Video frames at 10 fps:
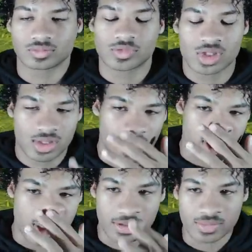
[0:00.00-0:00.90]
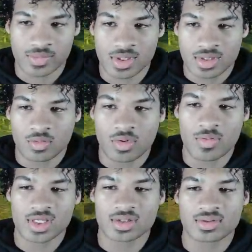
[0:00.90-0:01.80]
So yeah. So one
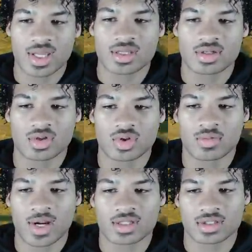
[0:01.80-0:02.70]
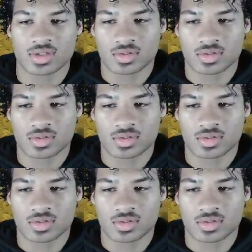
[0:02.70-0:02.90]
way you can do that, you know, do a regular,